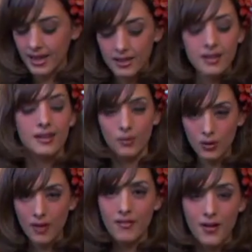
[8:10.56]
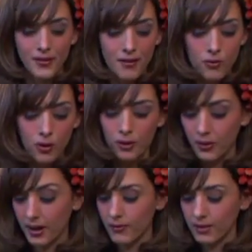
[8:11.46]
end? Well, I've got that for you,
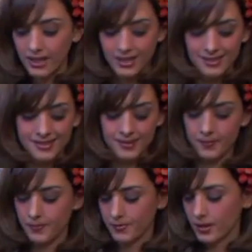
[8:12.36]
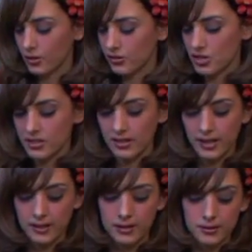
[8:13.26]
thankfully. Looks just
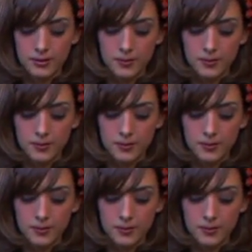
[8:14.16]
like this.